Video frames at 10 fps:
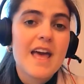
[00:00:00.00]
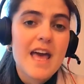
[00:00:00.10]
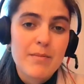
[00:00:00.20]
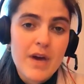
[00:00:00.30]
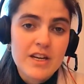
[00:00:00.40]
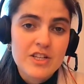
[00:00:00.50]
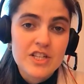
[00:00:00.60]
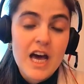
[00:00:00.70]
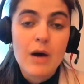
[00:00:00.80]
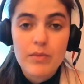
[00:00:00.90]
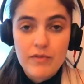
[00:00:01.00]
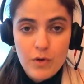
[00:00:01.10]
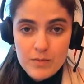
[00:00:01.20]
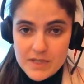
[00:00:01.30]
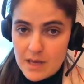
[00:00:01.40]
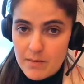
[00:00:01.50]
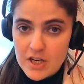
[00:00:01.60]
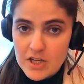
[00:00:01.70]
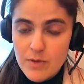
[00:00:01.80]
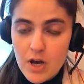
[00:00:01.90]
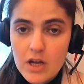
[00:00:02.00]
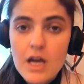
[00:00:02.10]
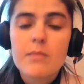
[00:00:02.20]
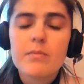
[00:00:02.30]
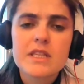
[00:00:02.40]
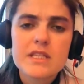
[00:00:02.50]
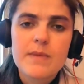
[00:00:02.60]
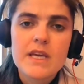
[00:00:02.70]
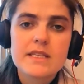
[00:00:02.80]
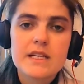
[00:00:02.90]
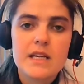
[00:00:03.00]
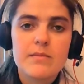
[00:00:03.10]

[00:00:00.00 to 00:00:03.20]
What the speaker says: a manager outperforms their benchmark. But this basically